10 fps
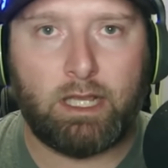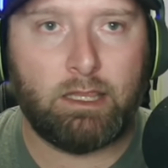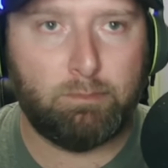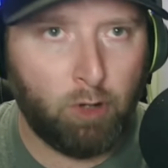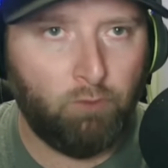and
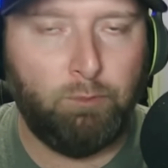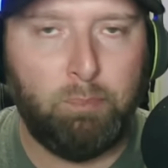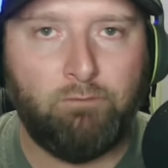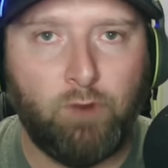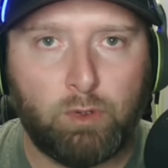the Pro
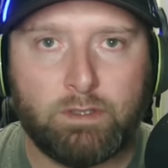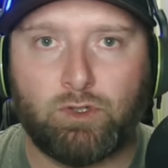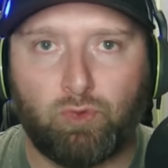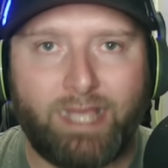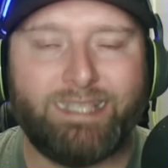Football Focus
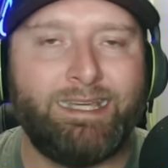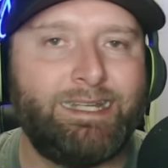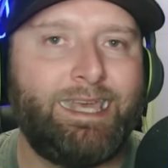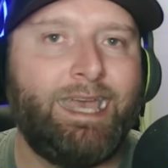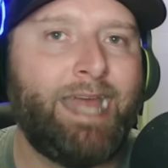grades
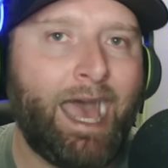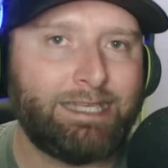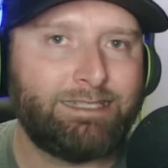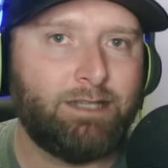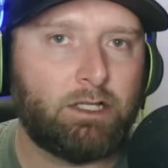indicate
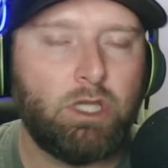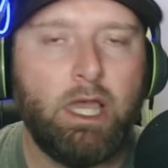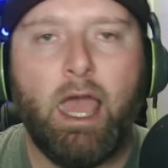as such.